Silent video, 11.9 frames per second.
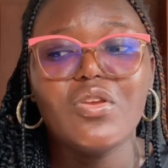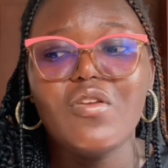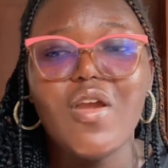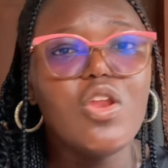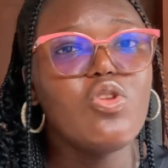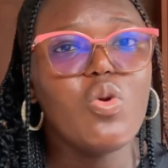
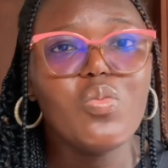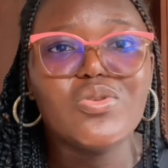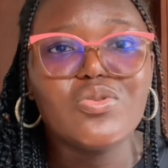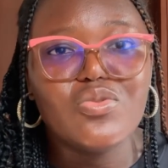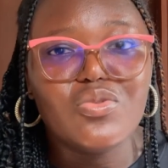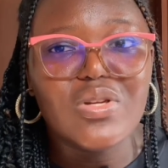you're already done with
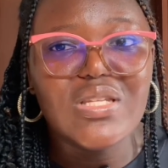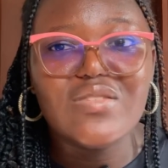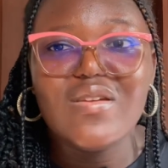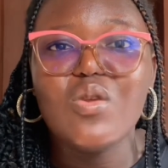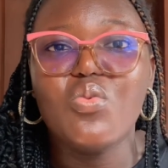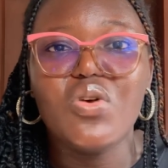school. This is
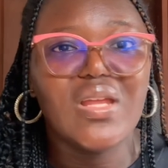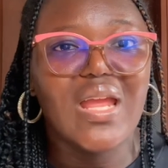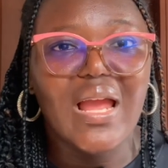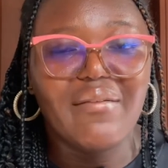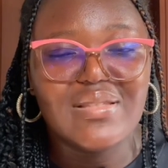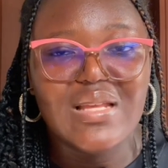already 1
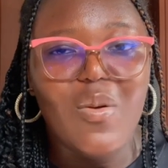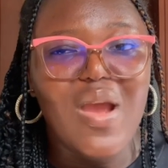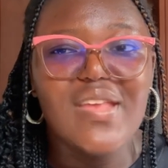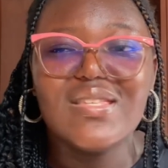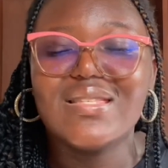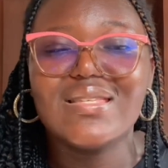year after. Why
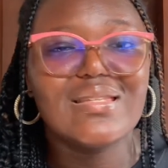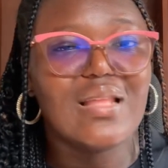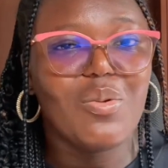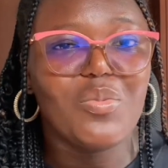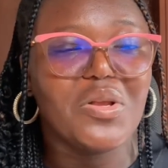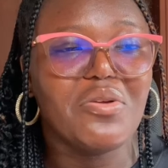are you sitting
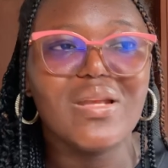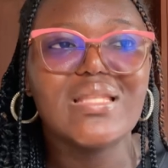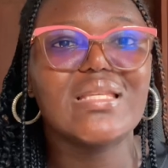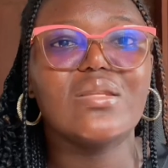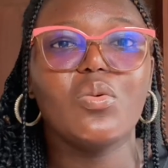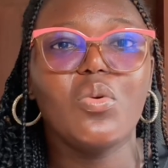down
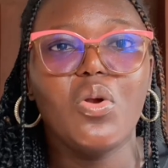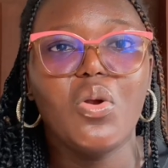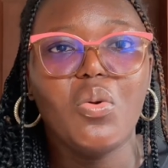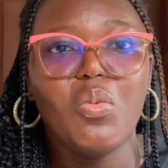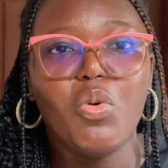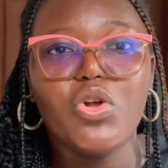regretting
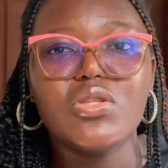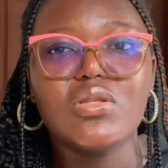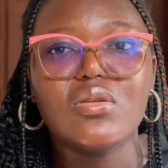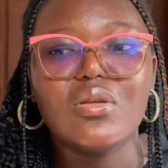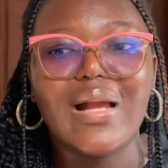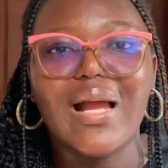what
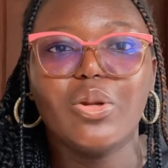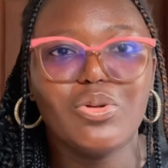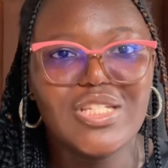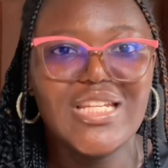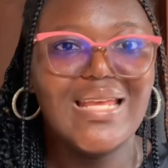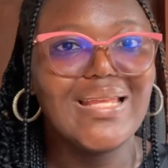
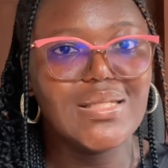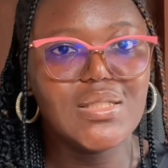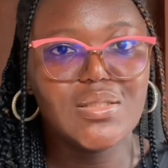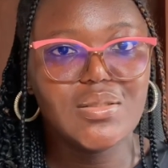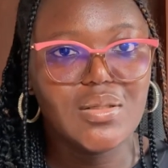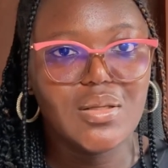cannot change?
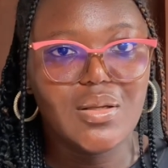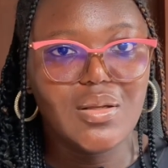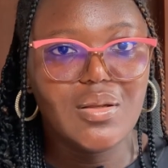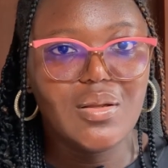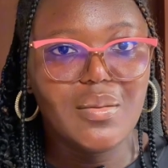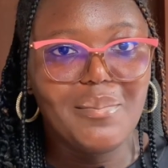
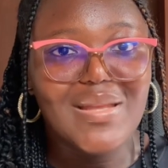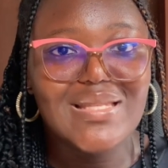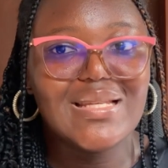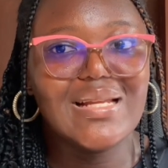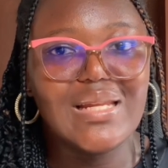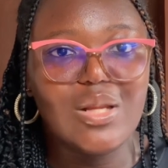
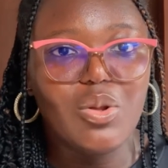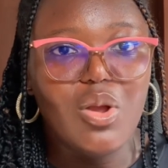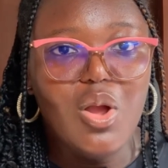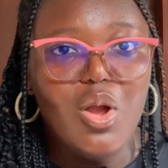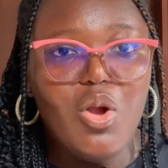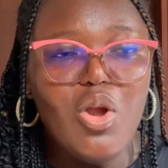Basically,
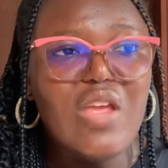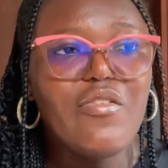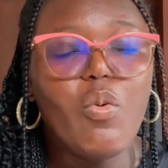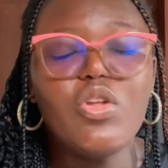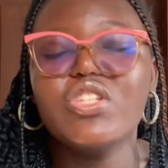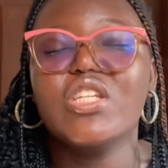if
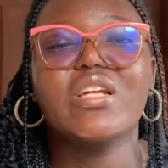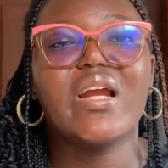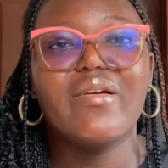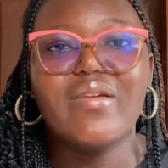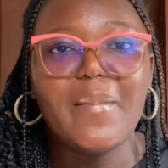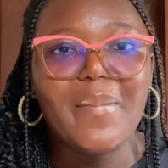you want to change
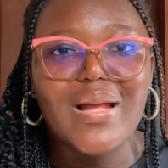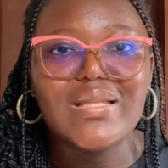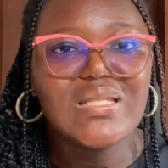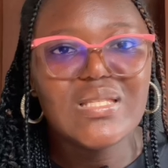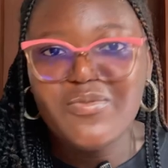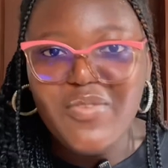career
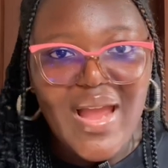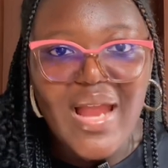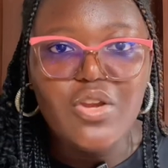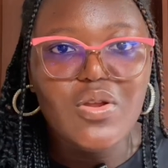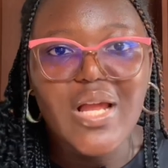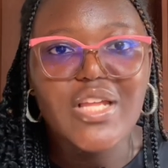paths,
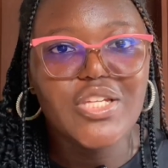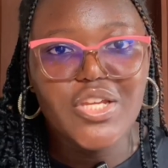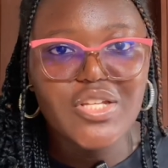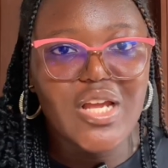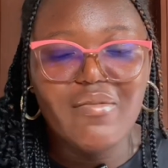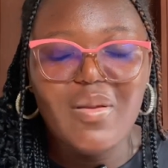fine, you can
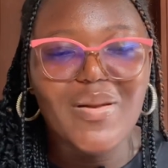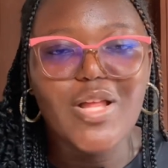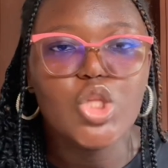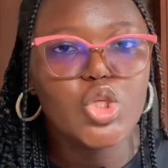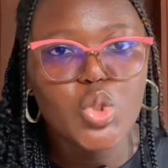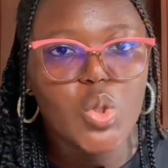change career path.
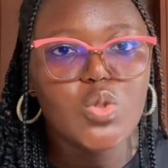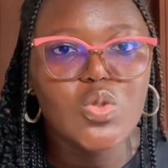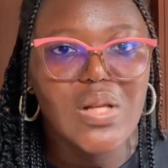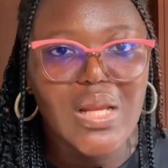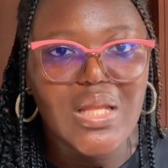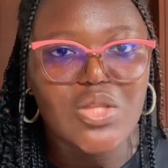It is not
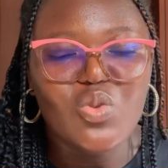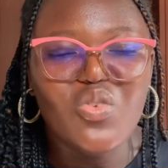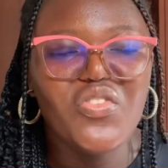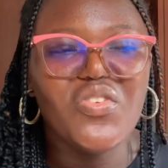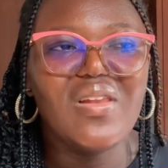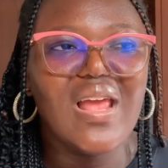too late.
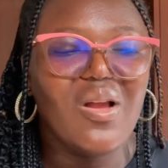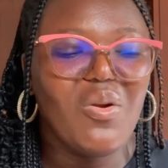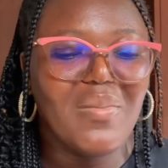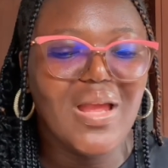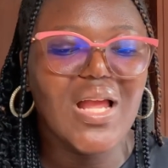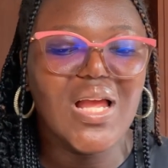Don't feel like, oh
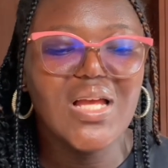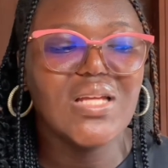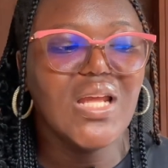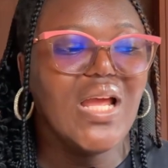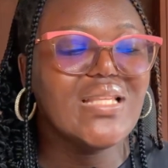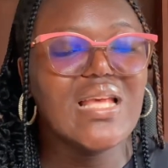my God,
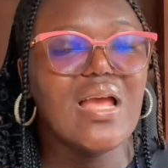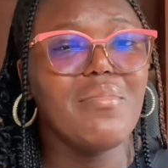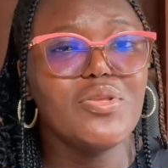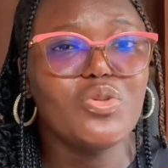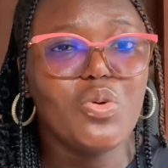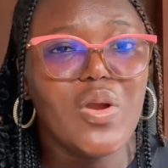
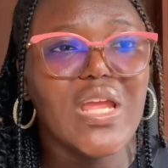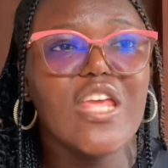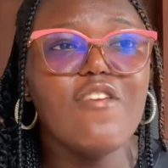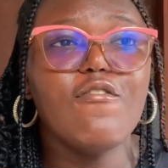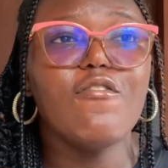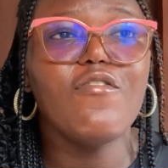time is going.
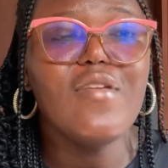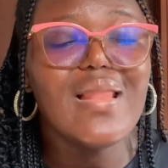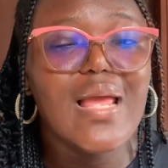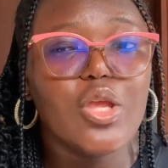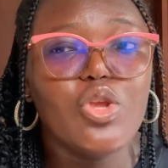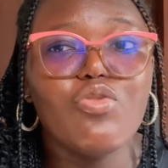If you feel
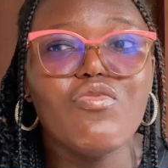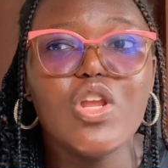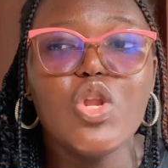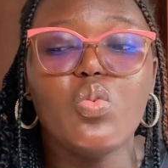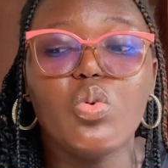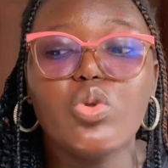like you
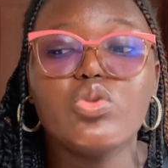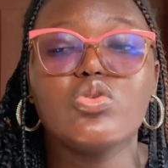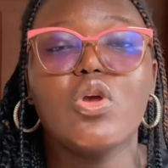really want